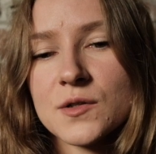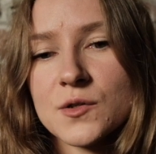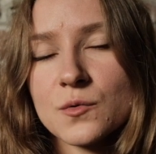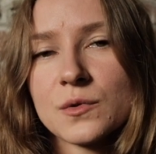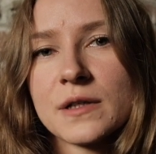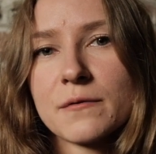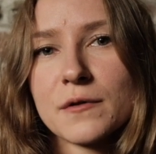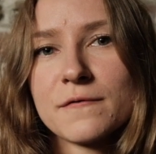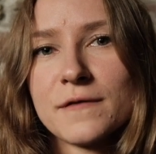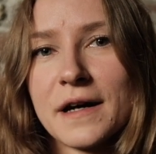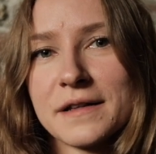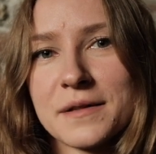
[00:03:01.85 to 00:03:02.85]
soon they will
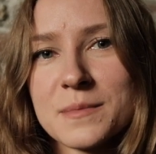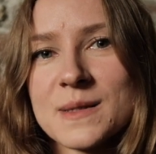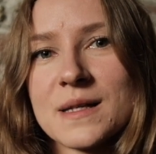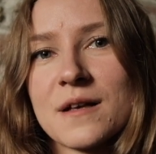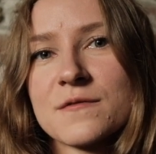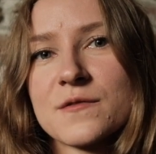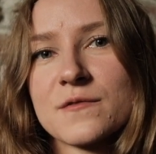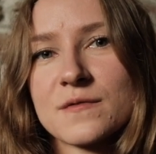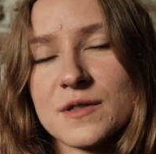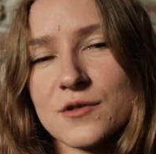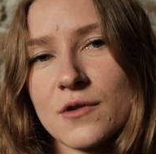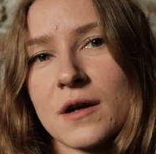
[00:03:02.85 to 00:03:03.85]
find themselves
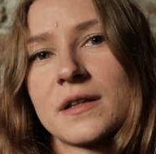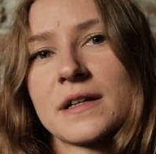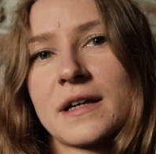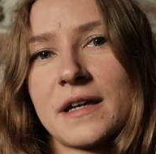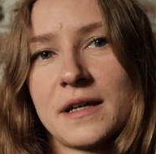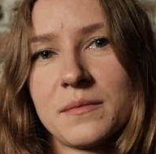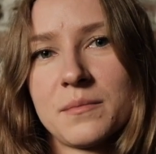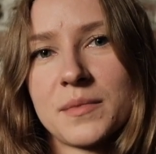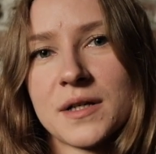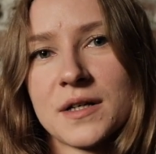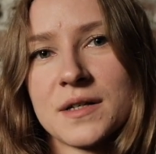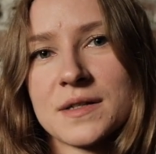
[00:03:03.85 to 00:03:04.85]
struggling again,
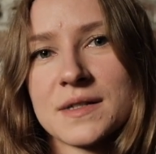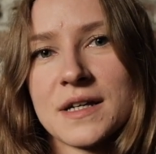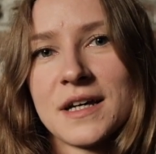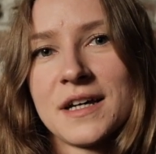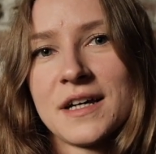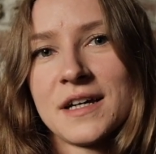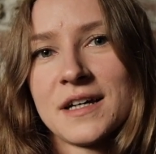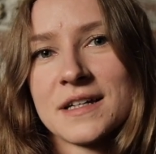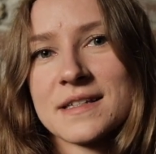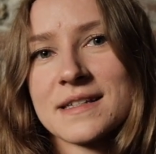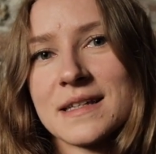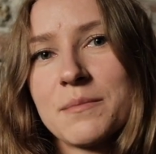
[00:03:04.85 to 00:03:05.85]
because
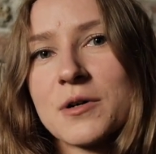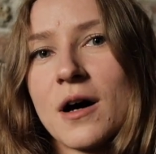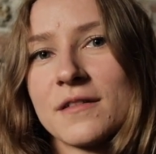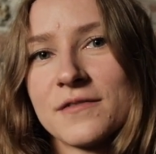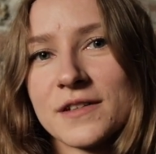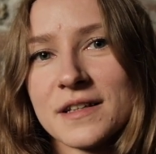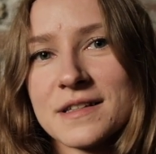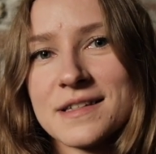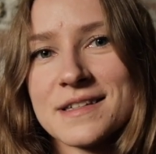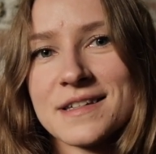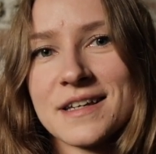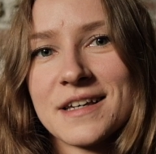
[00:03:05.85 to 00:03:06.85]
sleep
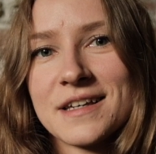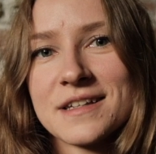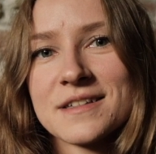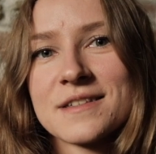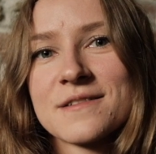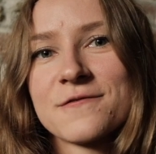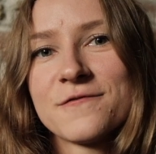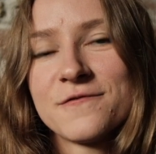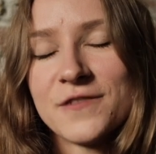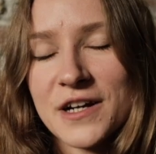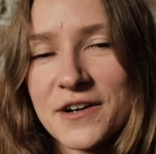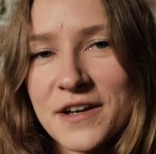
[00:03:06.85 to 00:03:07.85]
confidence is
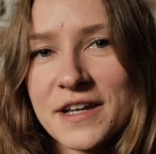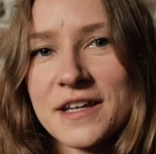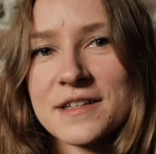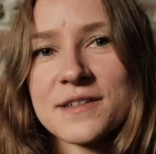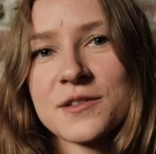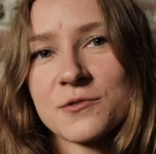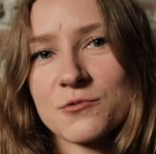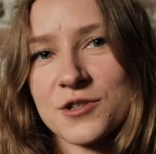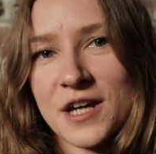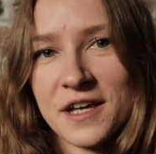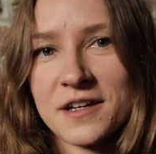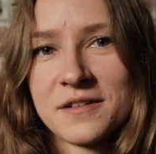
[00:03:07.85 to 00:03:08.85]
very easy to
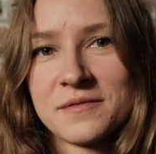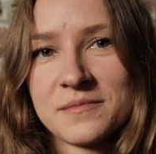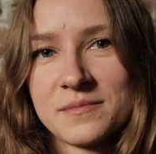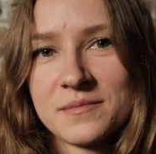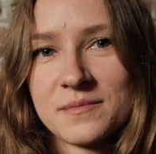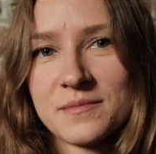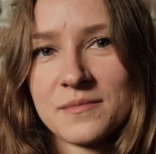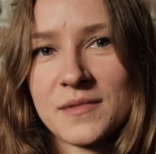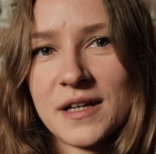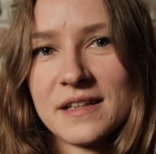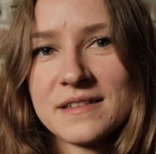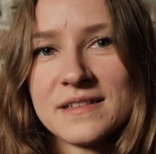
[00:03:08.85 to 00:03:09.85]
shake.
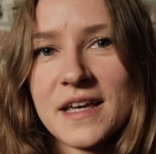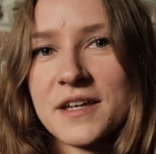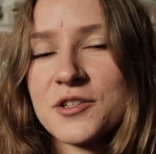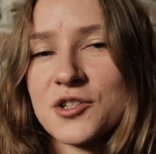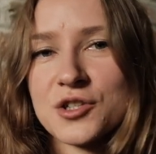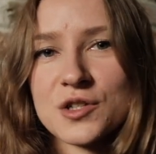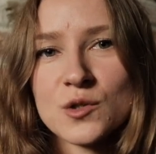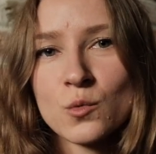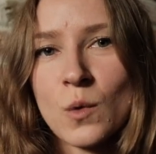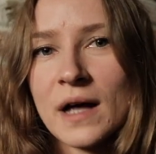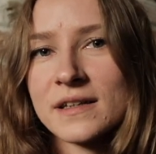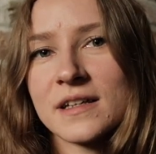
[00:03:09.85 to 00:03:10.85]
It takes just
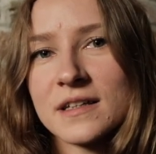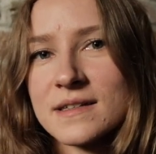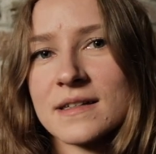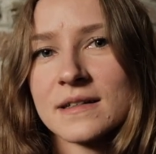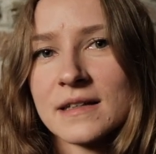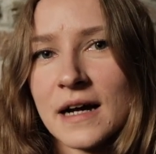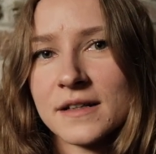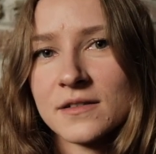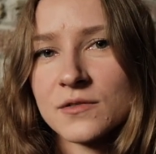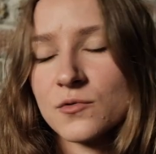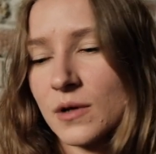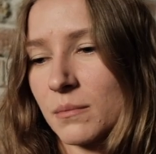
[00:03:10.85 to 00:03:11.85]
one innocent
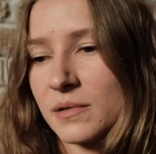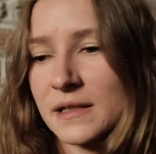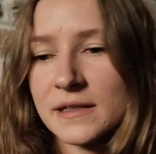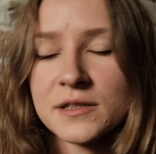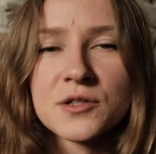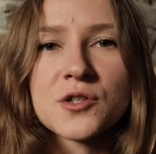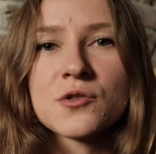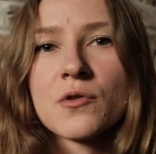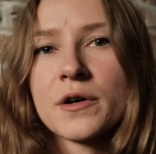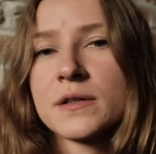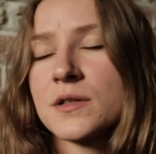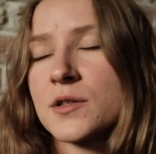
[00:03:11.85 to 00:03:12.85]
night to completely destroy,